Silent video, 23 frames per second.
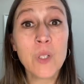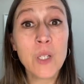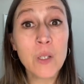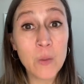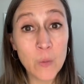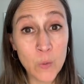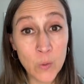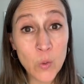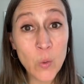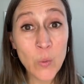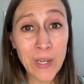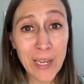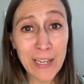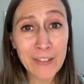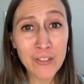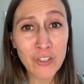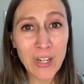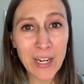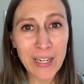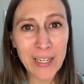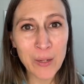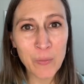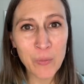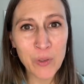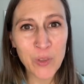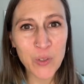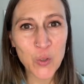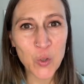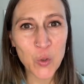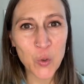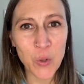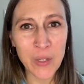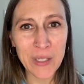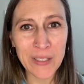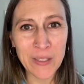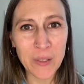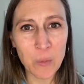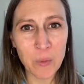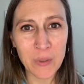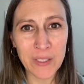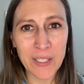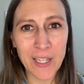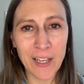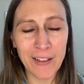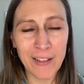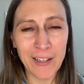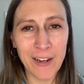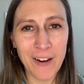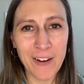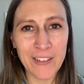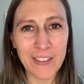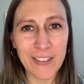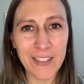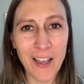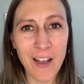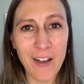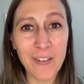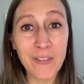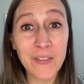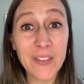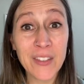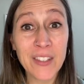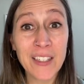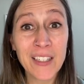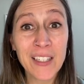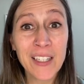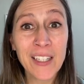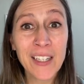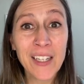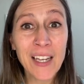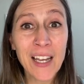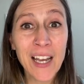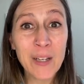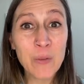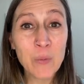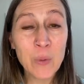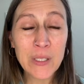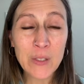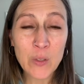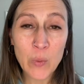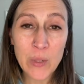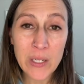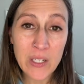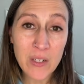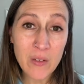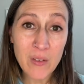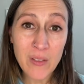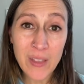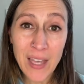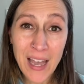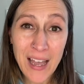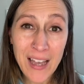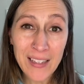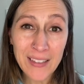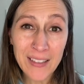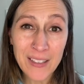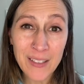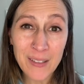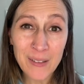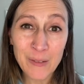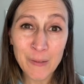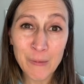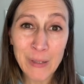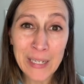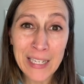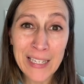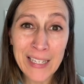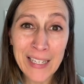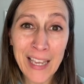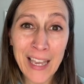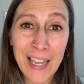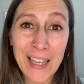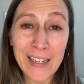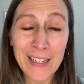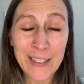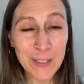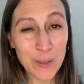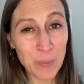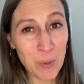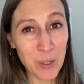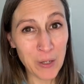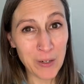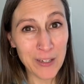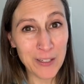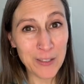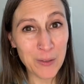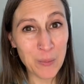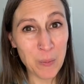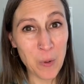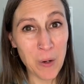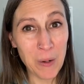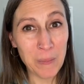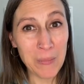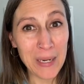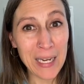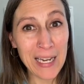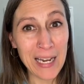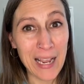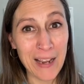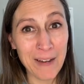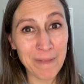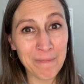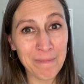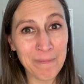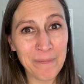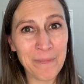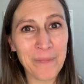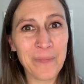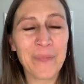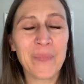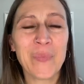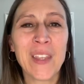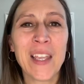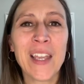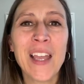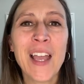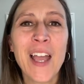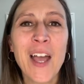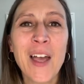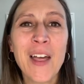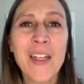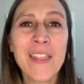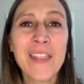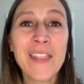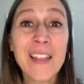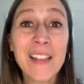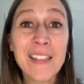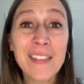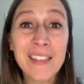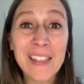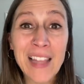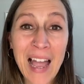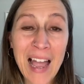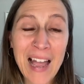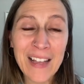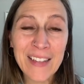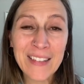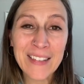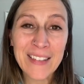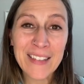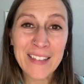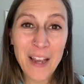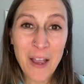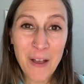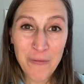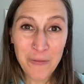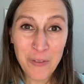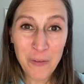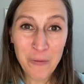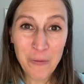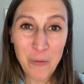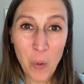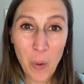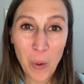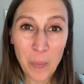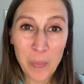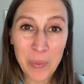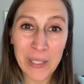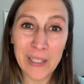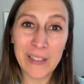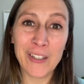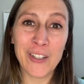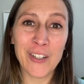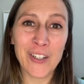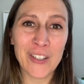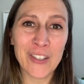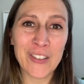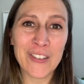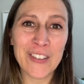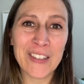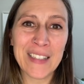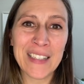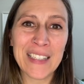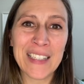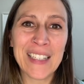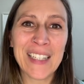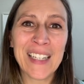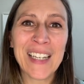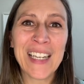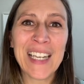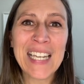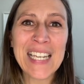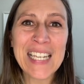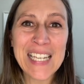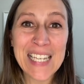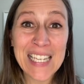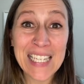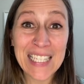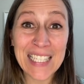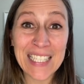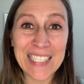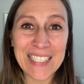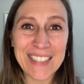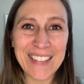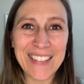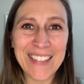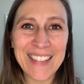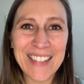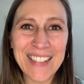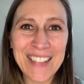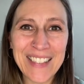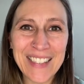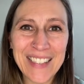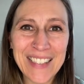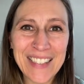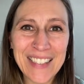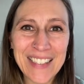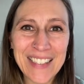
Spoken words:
So we got to check in with the stories that we're telling ourselves. And once we do that, we can experience more meaning. The last of the 4 pillars is